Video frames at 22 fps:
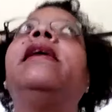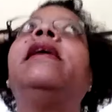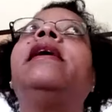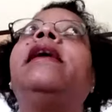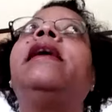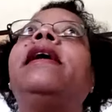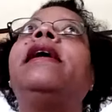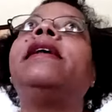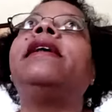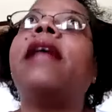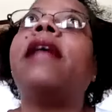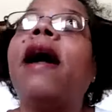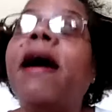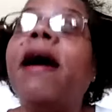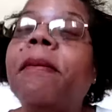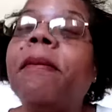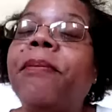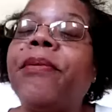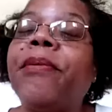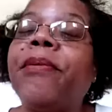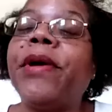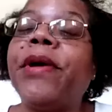his
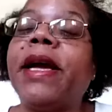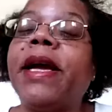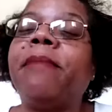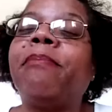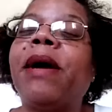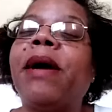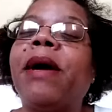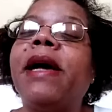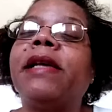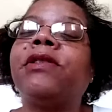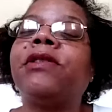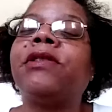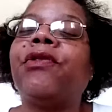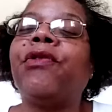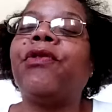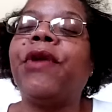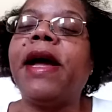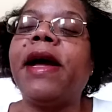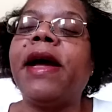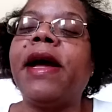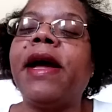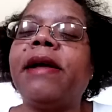upbringing by his
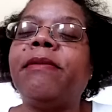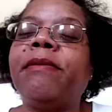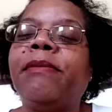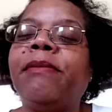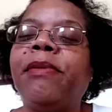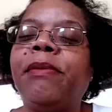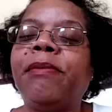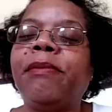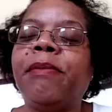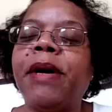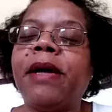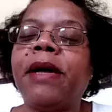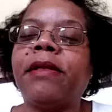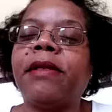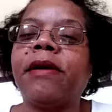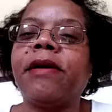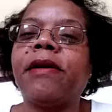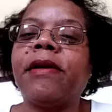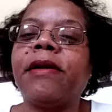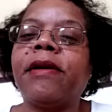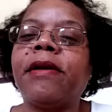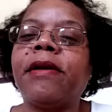grandmother,